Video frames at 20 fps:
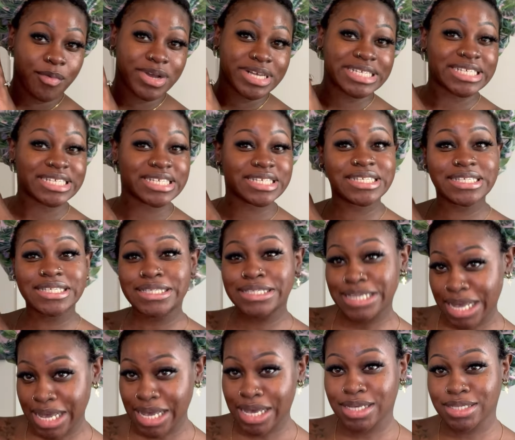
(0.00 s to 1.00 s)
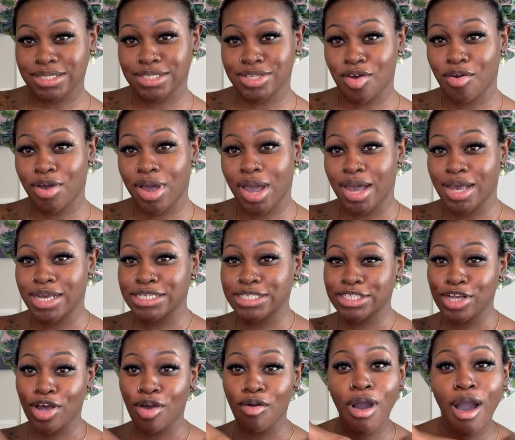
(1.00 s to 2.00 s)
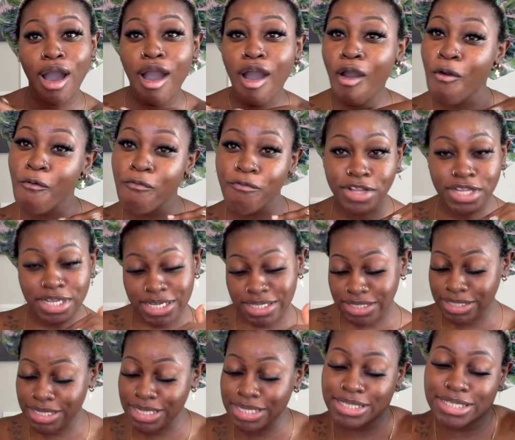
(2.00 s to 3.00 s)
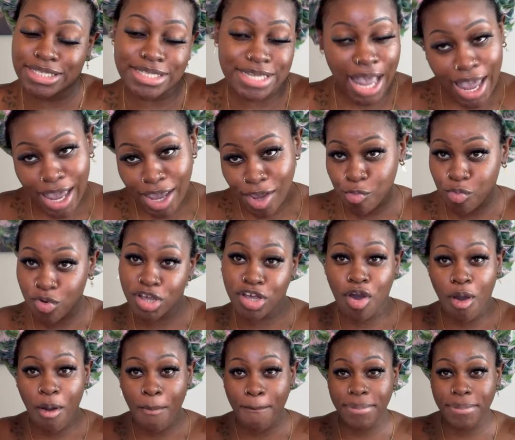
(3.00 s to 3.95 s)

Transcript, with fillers: with sis, okay? So hopefully today we gonna